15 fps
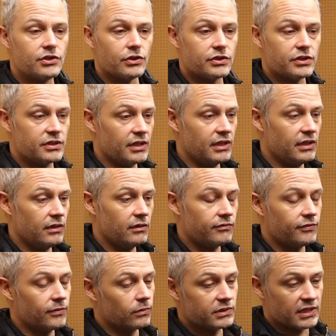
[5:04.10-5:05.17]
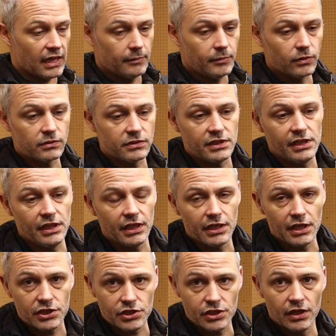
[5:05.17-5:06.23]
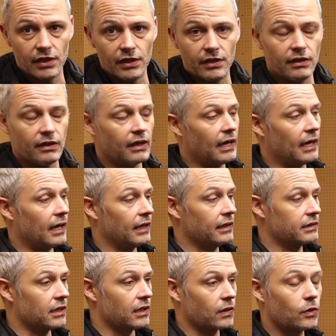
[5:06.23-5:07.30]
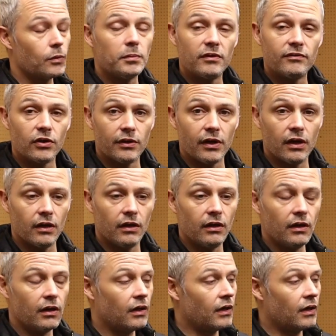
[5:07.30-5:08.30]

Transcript: adjust the fuel tables, the ignition, and a couple of other